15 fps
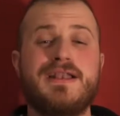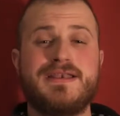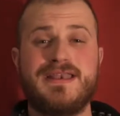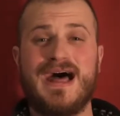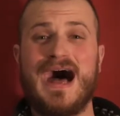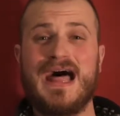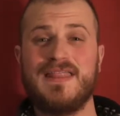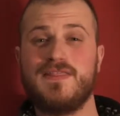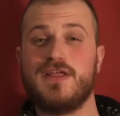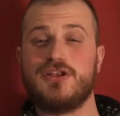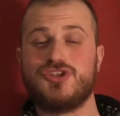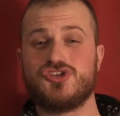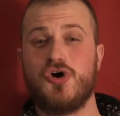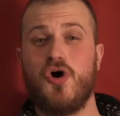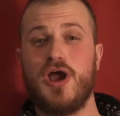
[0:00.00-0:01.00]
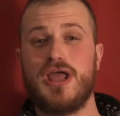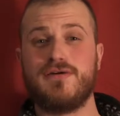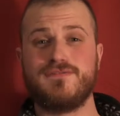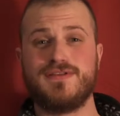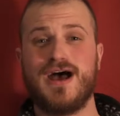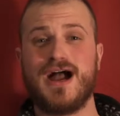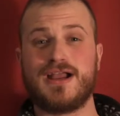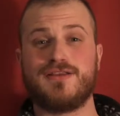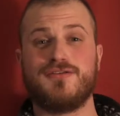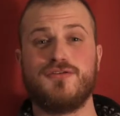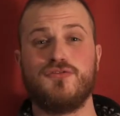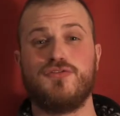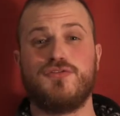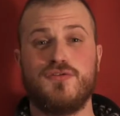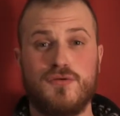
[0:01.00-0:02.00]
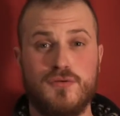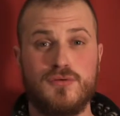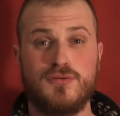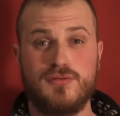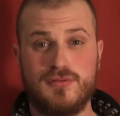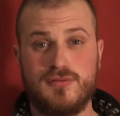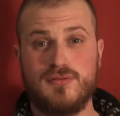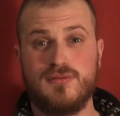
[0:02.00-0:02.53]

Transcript: Not the joy of Dr. Seuss.